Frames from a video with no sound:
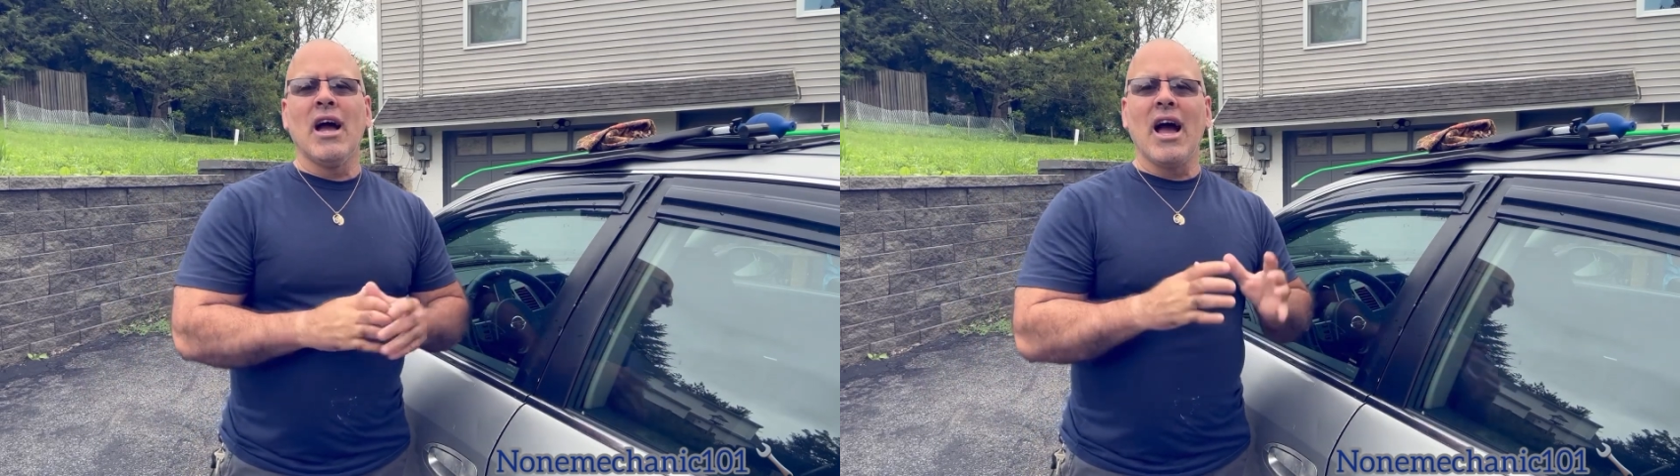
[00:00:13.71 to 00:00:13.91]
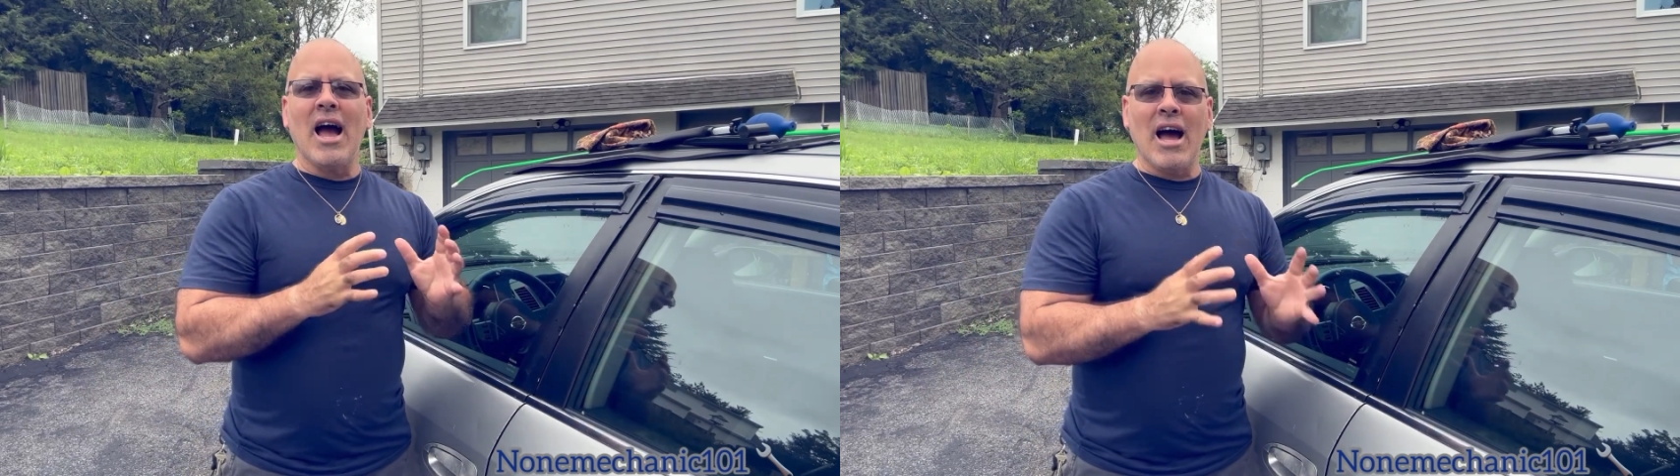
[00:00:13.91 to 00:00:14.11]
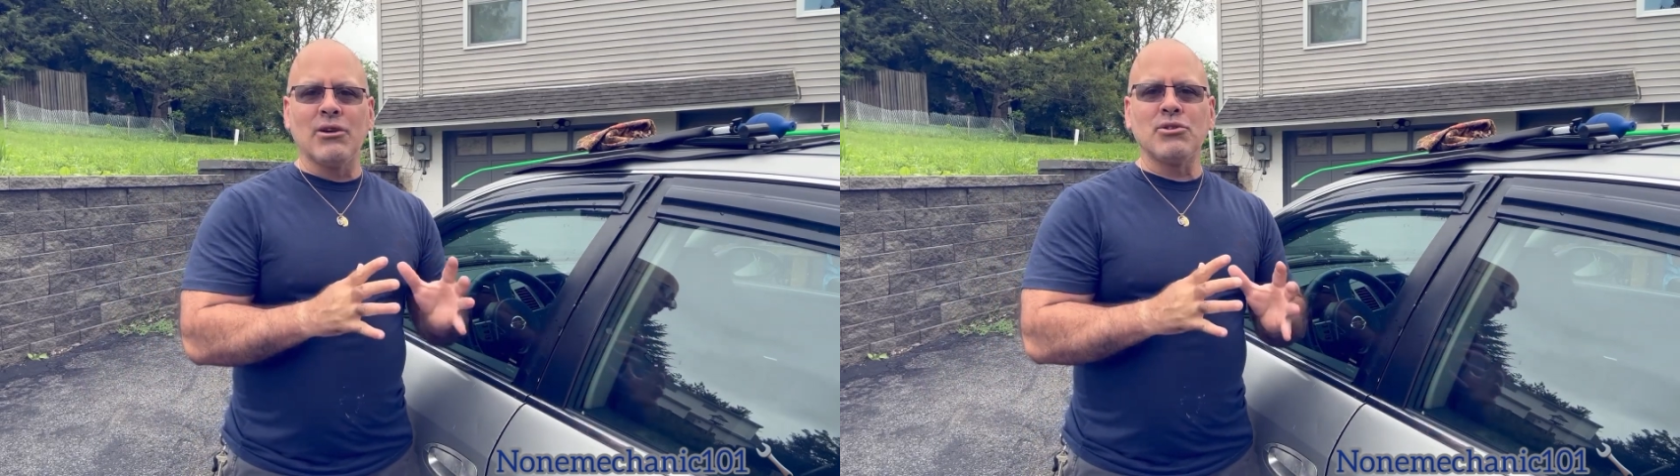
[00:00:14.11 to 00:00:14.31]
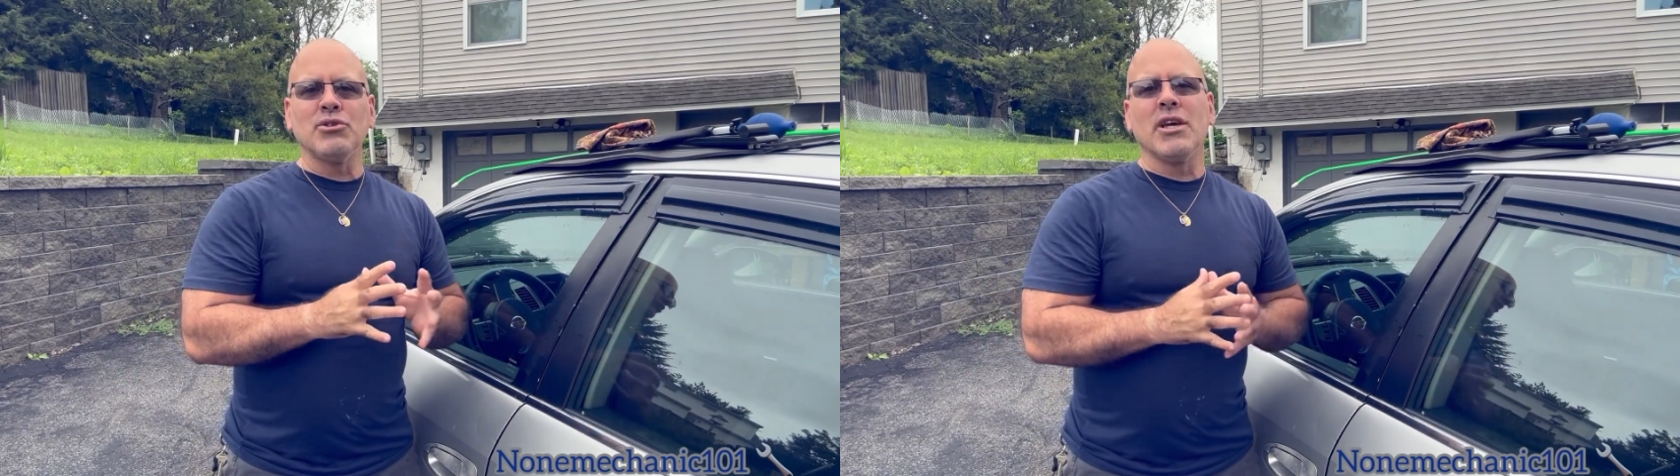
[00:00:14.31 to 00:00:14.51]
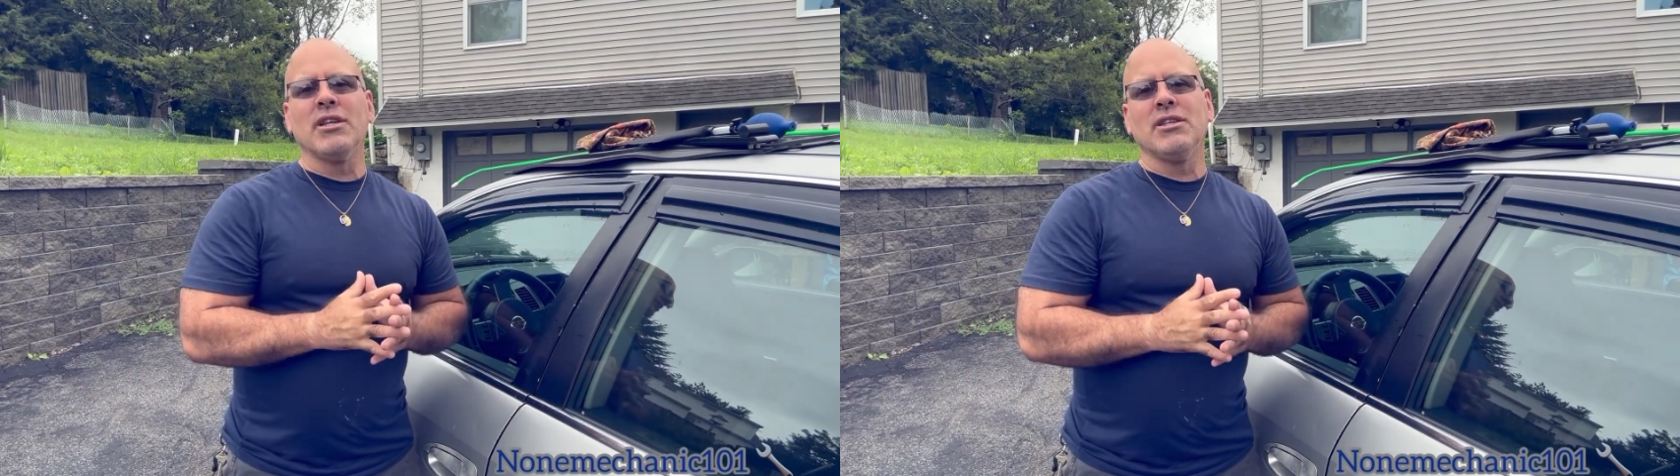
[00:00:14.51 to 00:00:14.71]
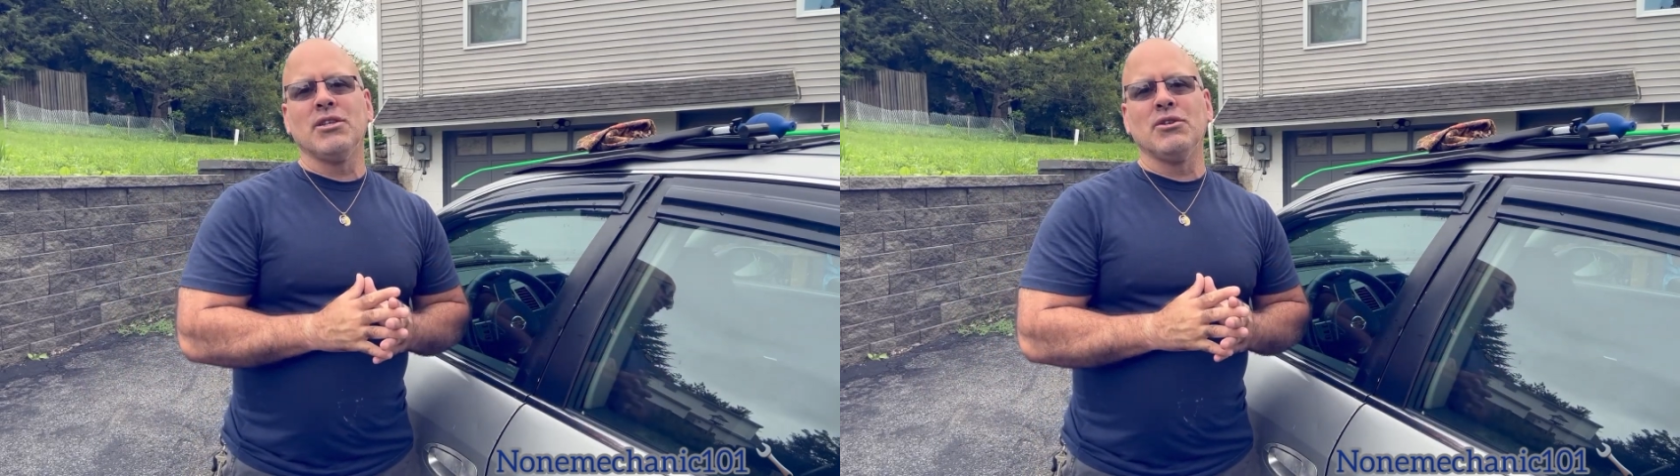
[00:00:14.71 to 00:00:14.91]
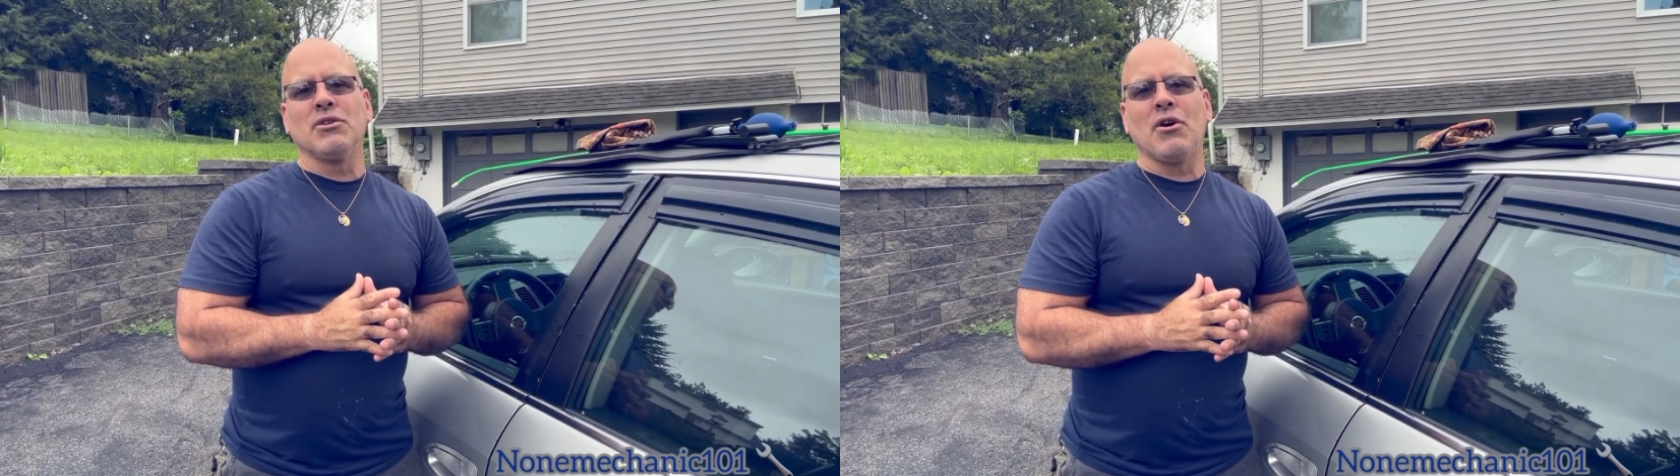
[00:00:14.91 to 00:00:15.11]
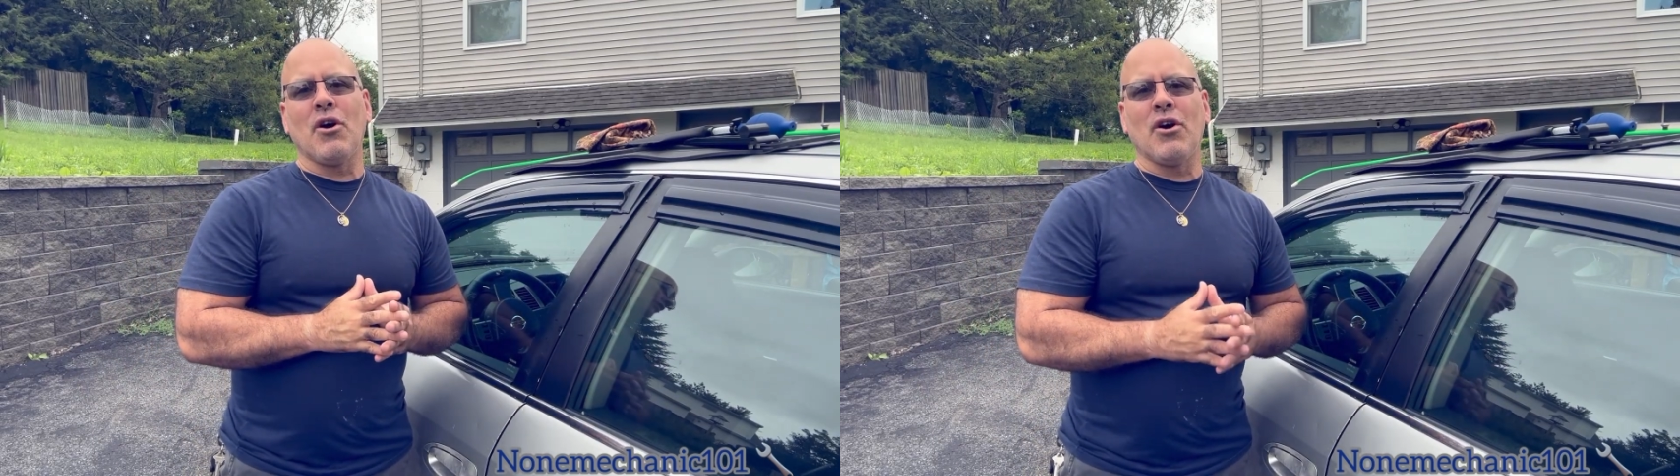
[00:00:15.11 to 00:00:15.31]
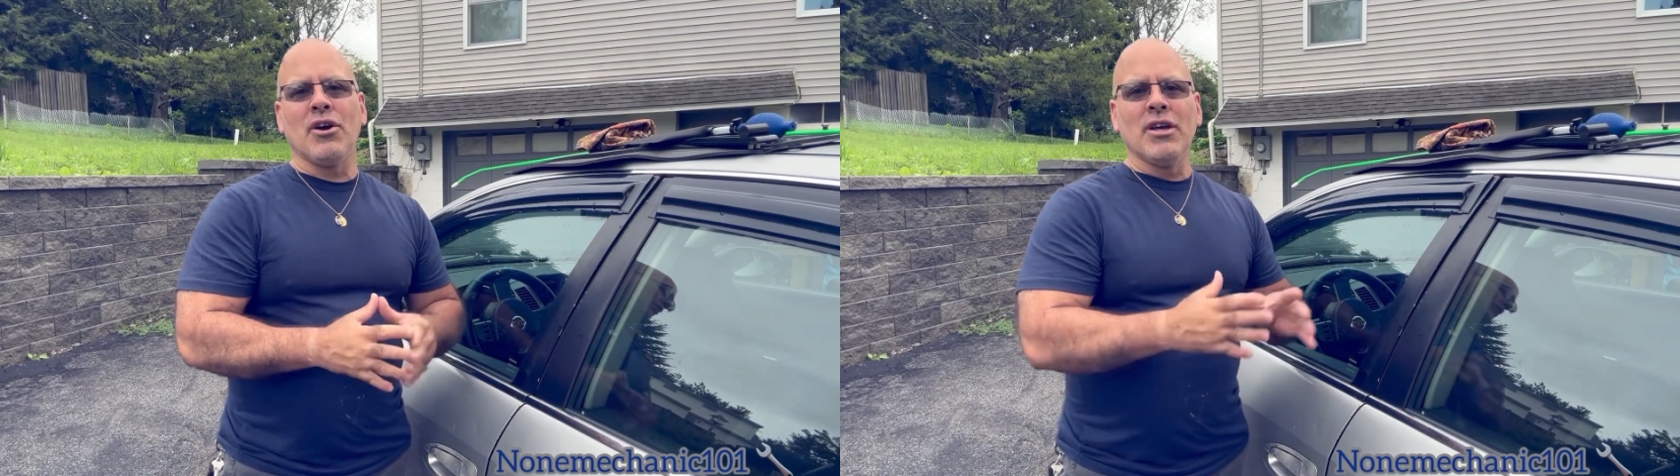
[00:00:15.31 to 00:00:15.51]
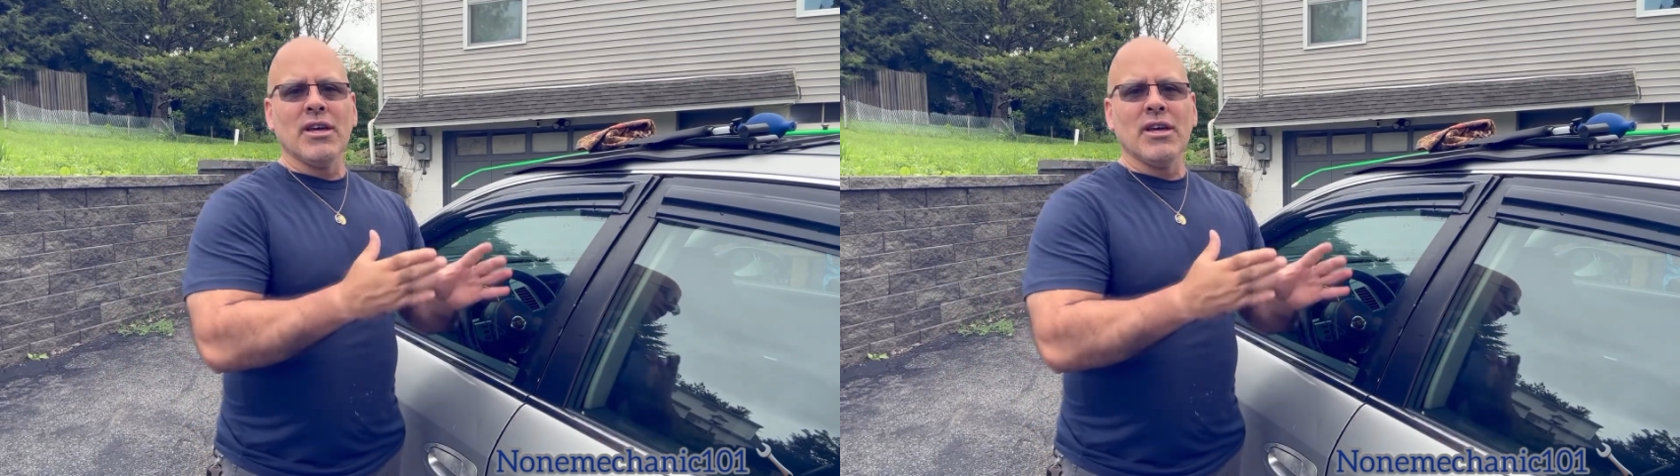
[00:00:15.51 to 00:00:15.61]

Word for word: how to get into your car